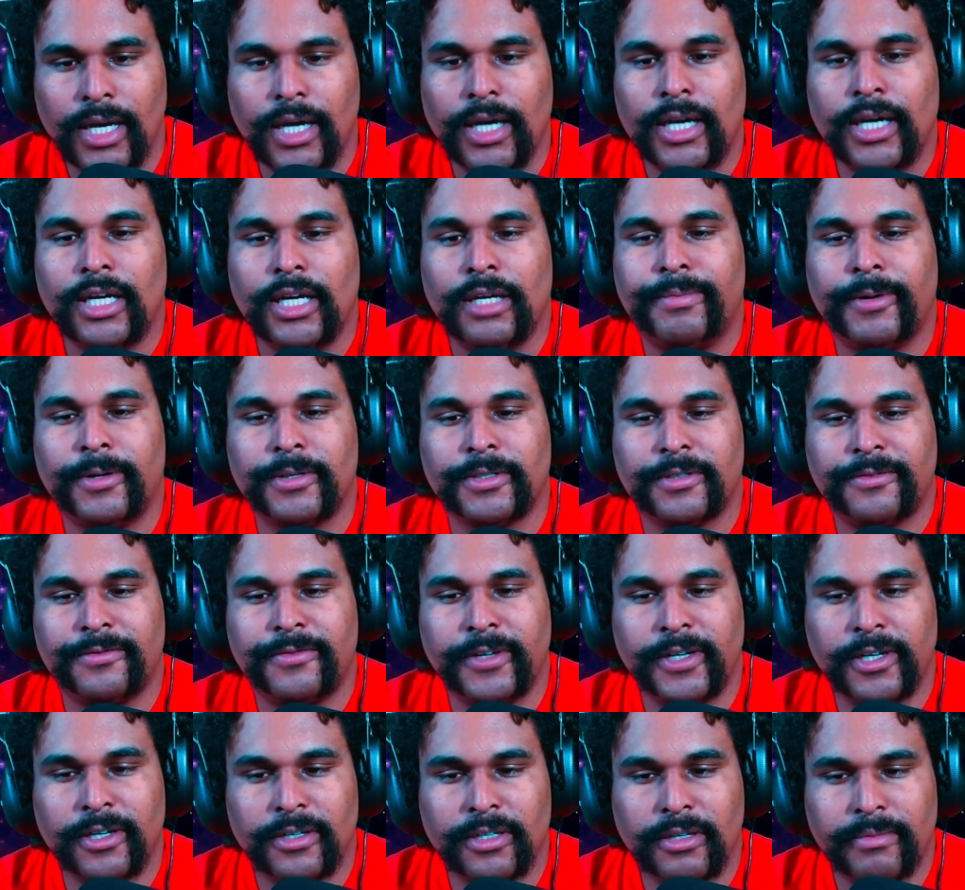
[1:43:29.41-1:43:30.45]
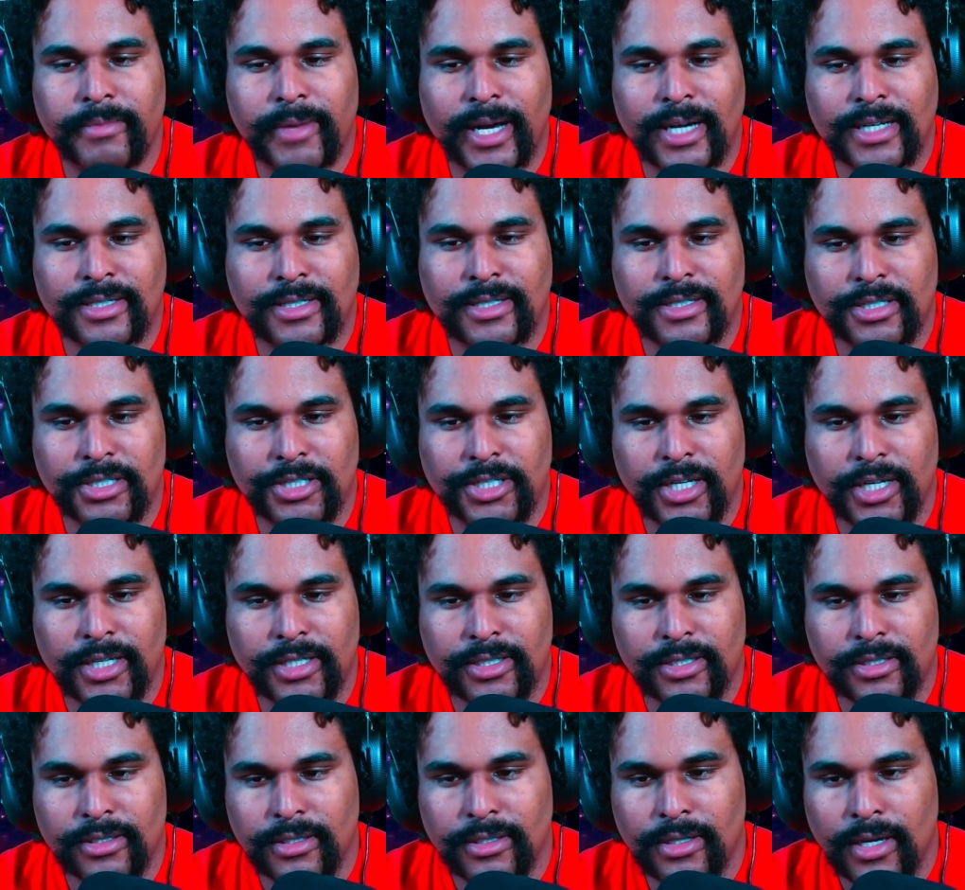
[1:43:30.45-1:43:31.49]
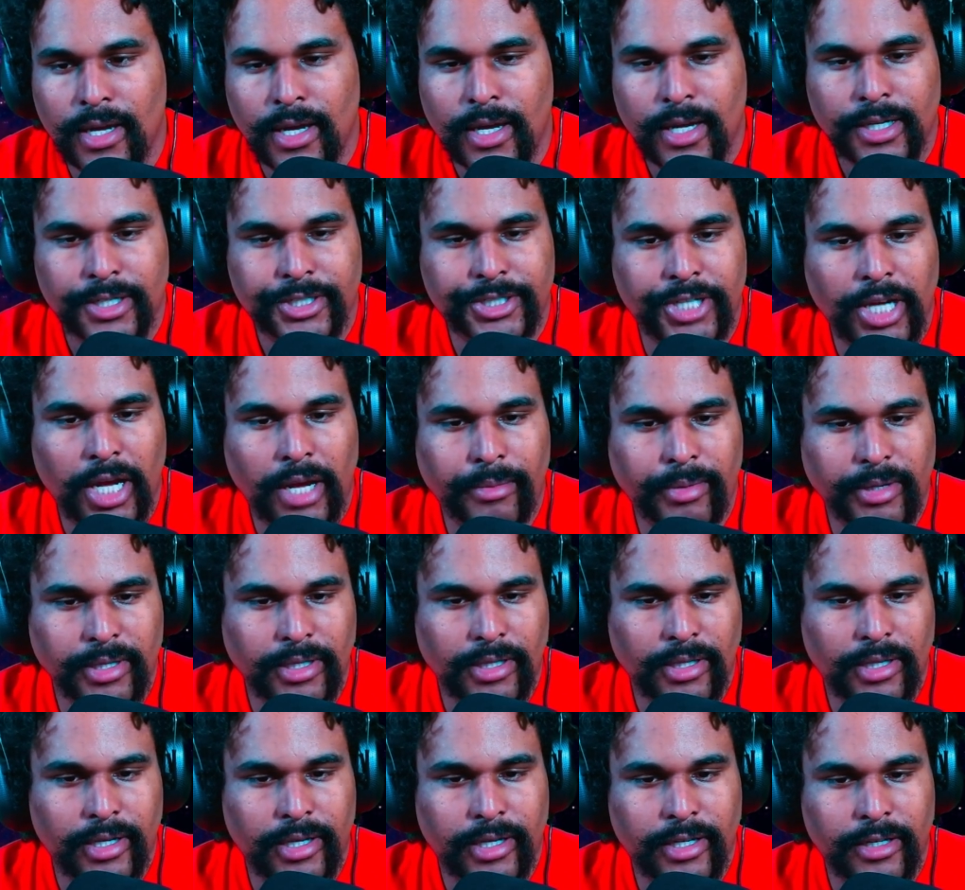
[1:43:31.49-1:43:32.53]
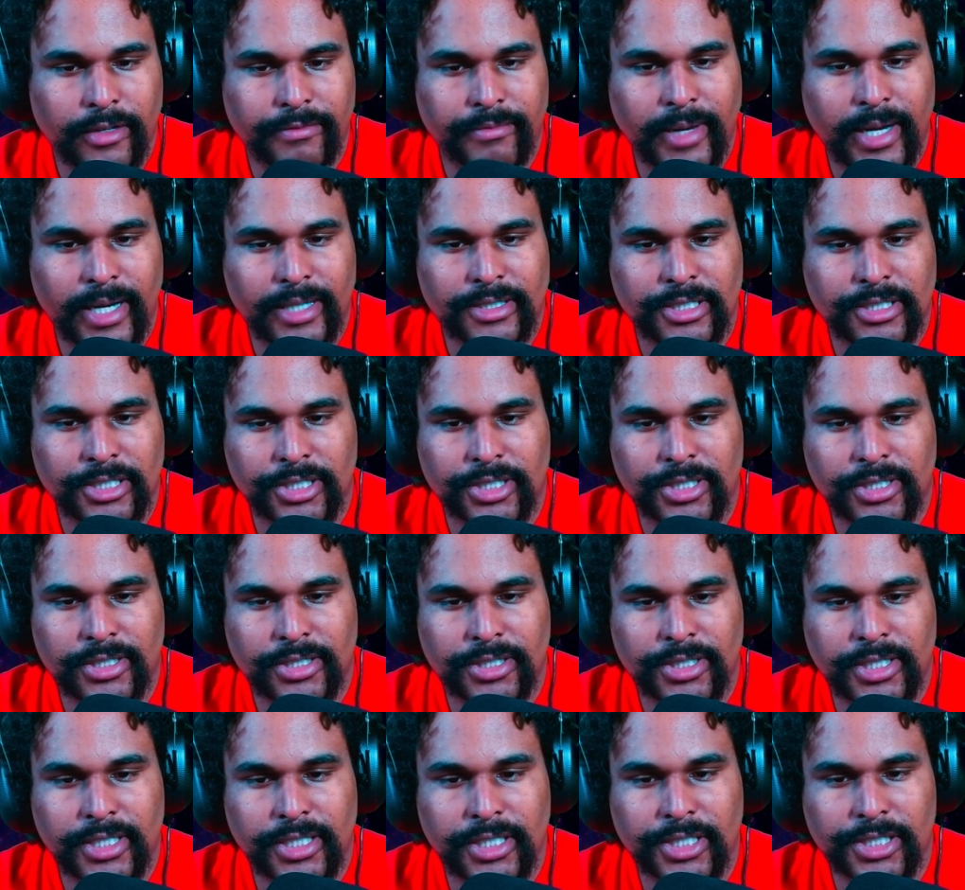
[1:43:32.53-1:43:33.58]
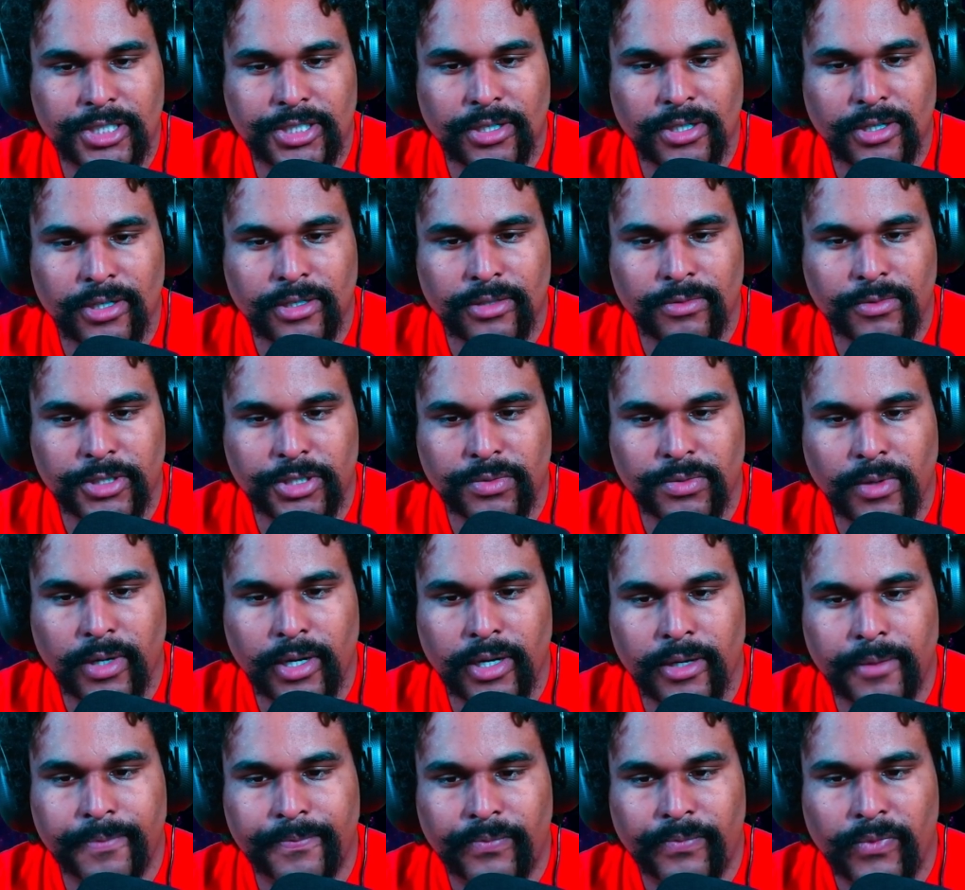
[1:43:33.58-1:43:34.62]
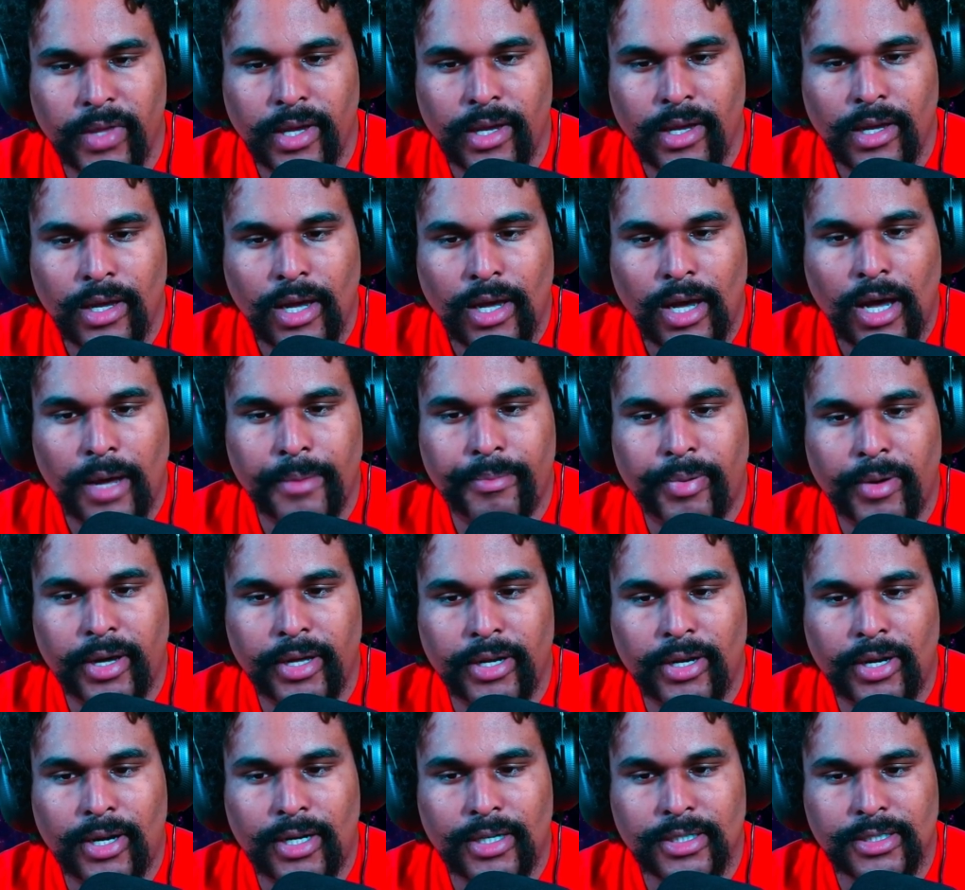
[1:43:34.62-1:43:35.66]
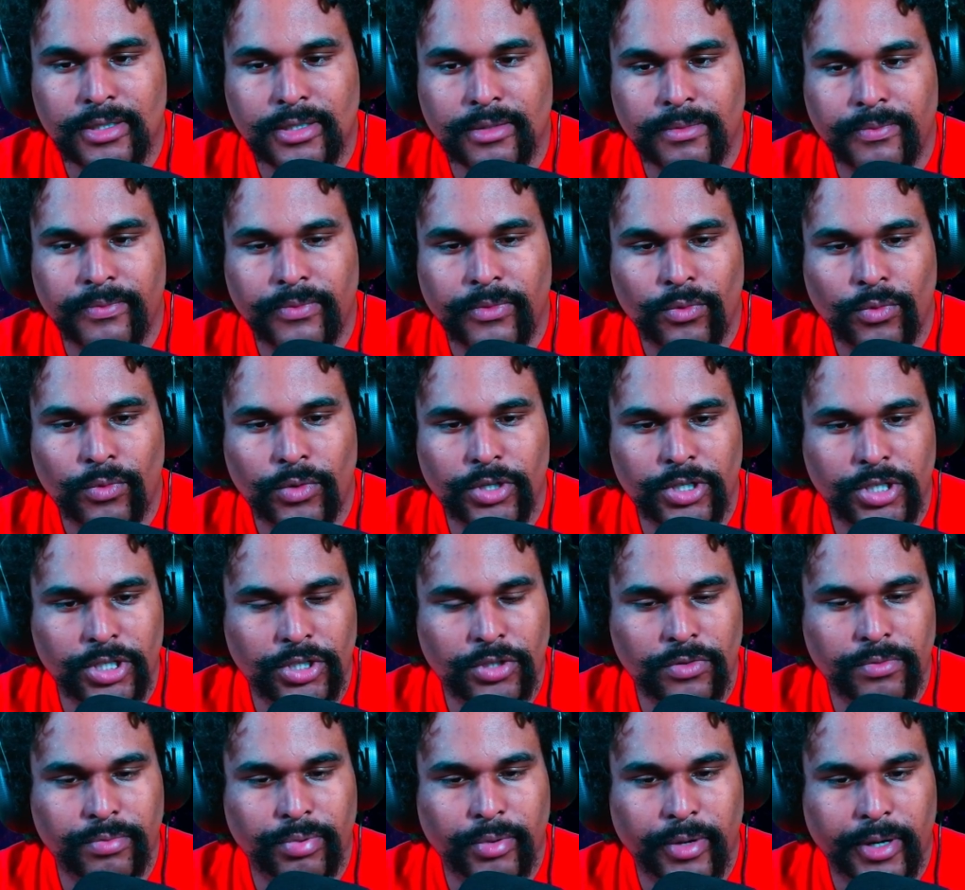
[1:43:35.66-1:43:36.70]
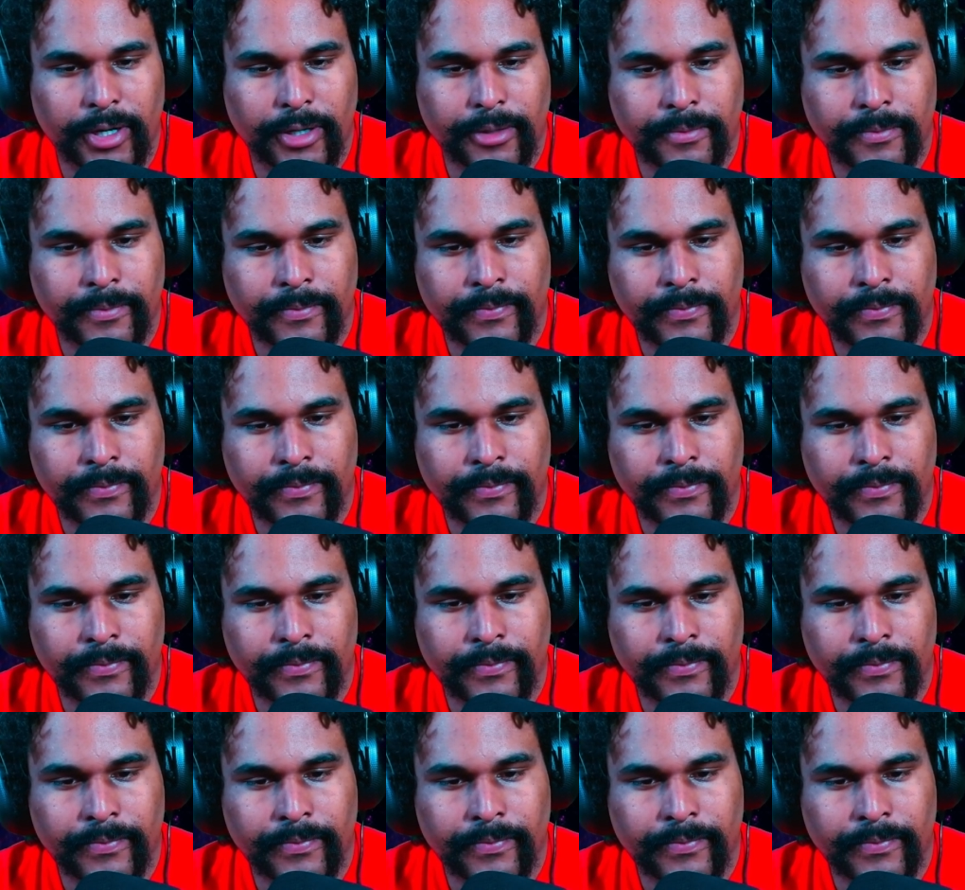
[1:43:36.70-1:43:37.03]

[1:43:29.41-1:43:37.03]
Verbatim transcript: He poked a finger into Max's chest, jabbing the line of Max's T-shirt, which read, "I bought awesome. What do you bring?"